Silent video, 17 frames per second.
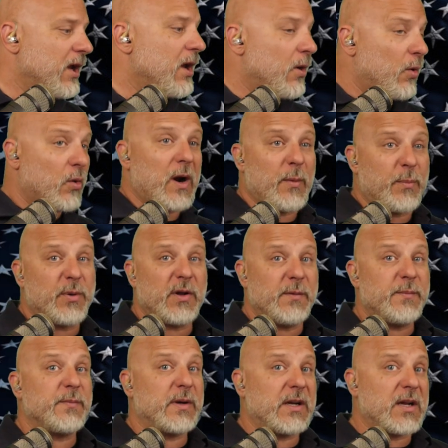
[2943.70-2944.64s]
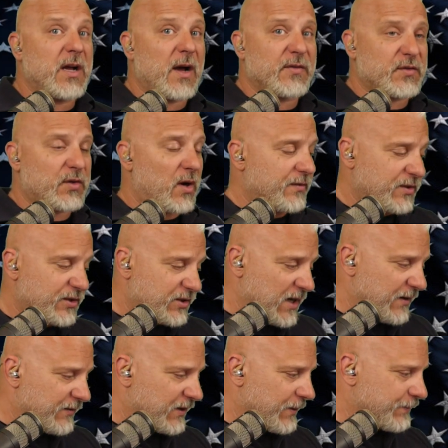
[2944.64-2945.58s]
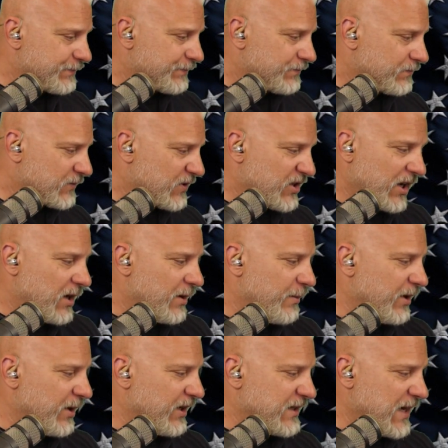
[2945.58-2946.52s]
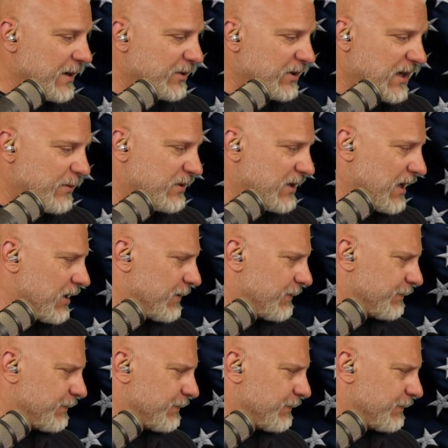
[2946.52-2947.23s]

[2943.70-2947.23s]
where I put him in the cuffs for officer safety. Said it a million times. I'll keep saying it.